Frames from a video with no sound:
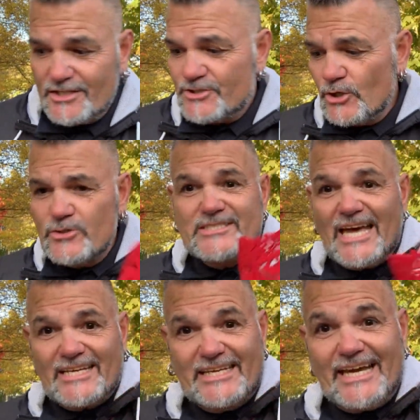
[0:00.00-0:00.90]
Dudes
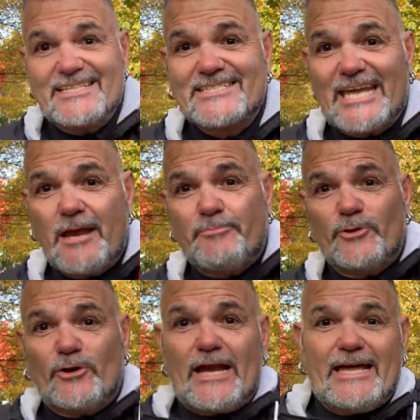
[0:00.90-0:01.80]
like, get a
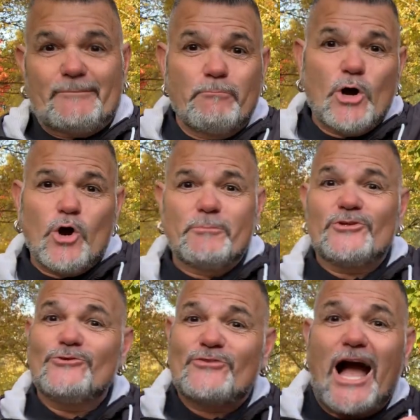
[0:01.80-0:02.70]
stapler and boom,
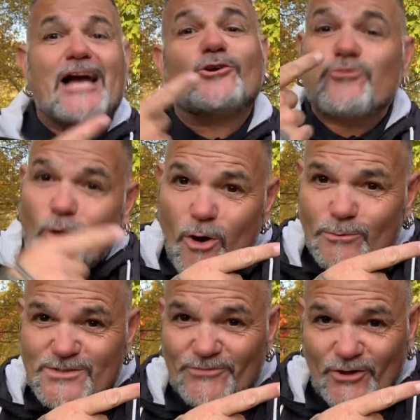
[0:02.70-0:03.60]
you've got
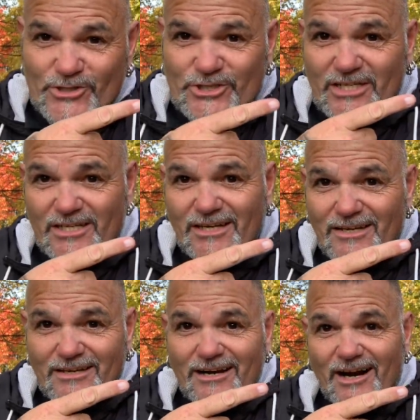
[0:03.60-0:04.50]
Chrome's version
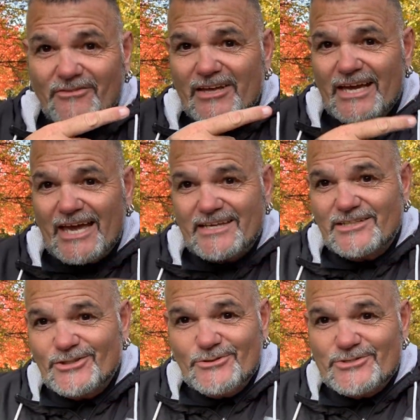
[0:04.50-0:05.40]
of the
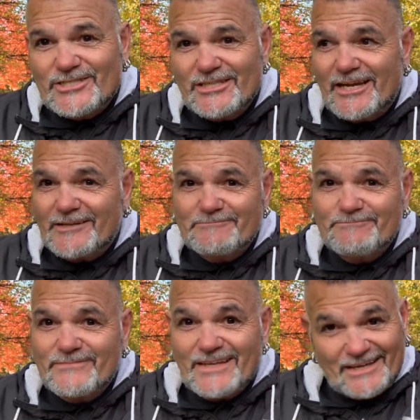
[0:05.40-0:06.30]
hanging Luci leg,
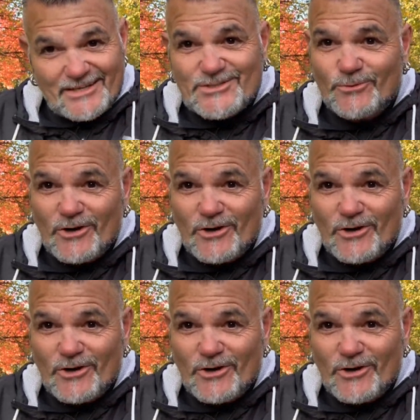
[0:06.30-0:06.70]
and it's